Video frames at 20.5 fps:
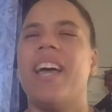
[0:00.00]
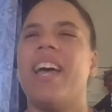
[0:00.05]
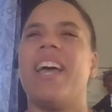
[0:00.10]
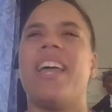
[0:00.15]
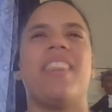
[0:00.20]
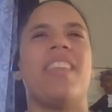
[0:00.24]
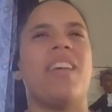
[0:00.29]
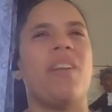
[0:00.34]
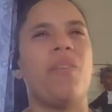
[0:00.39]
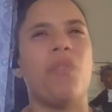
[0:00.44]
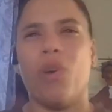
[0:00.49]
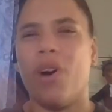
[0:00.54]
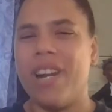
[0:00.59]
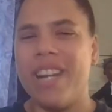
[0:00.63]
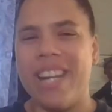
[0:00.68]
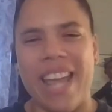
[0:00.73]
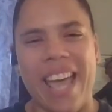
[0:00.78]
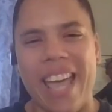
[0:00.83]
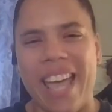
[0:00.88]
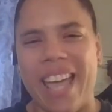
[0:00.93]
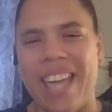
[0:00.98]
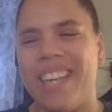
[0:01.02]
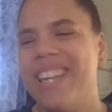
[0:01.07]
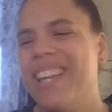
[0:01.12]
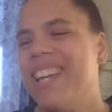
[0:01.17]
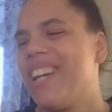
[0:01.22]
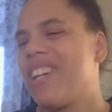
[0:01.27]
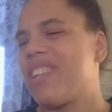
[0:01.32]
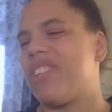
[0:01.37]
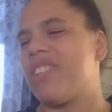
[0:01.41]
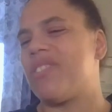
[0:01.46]
And then one day
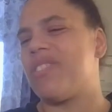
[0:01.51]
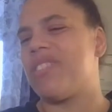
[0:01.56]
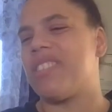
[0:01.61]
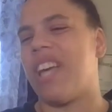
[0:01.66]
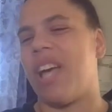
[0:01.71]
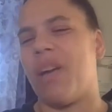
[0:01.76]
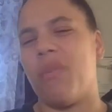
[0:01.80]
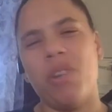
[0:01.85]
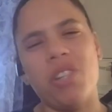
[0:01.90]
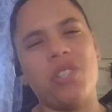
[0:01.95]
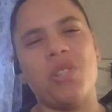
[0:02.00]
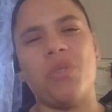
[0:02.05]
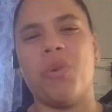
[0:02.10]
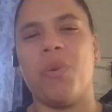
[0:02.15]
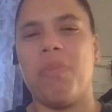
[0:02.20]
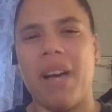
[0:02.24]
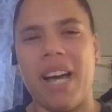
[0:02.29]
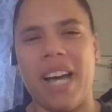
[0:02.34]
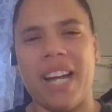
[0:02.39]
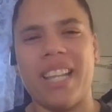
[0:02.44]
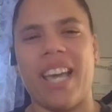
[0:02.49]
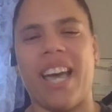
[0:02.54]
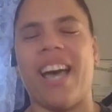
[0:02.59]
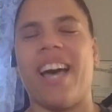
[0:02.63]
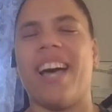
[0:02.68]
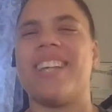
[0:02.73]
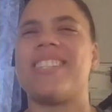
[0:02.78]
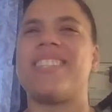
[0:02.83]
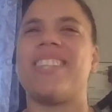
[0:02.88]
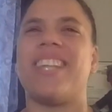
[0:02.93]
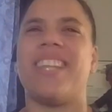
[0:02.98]
Chris was like, we should do a
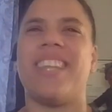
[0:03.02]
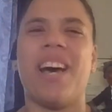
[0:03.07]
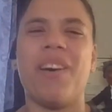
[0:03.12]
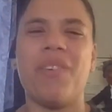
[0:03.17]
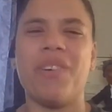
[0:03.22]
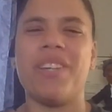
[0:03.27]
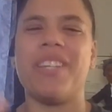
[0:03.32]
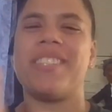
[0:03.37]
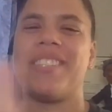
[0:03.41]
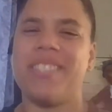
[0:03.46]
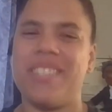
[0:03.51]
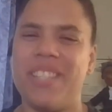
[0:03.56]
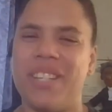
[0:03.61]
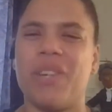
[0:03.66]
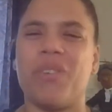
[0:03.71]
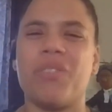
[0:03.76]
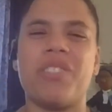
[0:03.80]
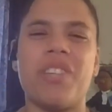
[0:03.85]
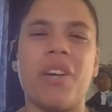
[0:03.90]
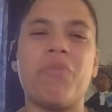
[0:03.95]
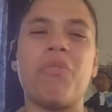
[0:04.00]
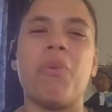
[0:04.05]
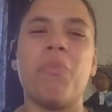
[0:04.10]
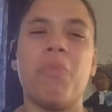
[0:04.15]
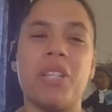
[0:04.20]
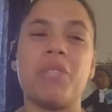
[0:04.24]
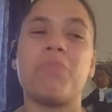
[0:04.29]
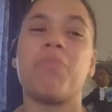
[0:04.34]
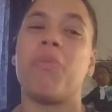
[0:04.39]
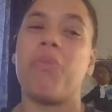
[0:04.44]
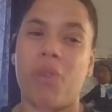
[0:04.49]
podcast. And that was, several
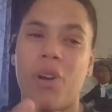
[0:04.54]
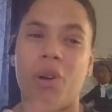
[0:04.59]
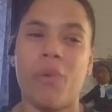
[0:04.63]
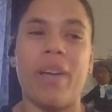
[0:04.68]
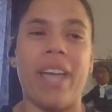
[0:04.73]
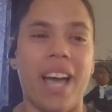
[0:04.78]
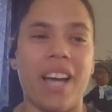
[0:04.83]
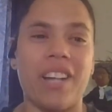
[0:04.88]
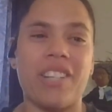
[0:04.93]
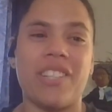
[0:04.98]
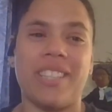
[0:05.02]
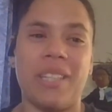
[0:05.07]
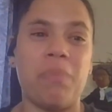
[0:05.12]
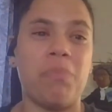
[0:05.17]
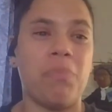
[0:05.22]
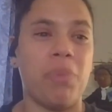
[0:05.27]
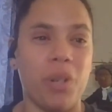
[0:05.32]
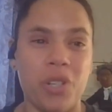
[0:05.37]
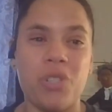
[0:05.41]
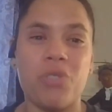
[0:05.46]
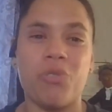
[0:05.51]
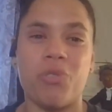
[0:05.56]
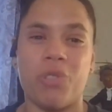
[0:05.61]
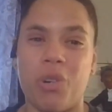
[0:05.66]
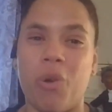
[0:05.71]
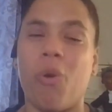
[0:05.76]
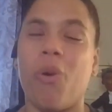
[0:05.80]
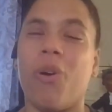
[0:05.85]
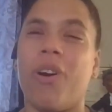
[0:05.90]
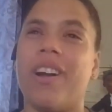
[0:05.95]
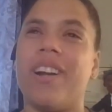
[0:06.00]
months before we actually pushed
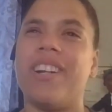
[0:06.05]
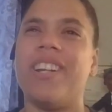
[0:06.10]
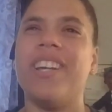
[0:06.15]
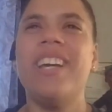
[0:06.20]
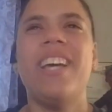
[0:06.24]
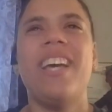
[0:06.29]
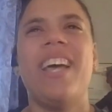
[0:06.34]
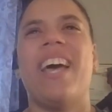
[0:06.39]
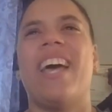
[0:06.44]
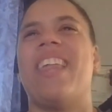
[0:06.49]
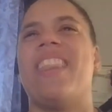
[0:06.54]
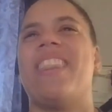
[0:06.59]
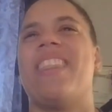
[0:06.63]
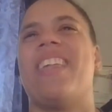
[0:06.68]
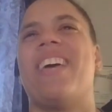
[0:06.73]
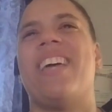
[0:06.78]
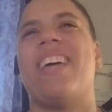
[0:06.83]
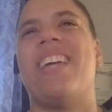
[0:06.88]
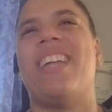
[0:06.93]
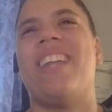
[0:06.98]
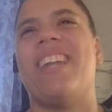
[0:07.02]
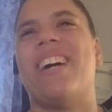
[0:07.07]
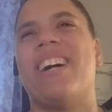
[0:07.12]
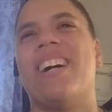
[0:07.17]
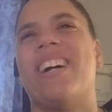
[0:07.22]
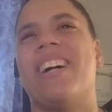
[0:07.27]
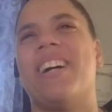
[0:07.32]
record. And then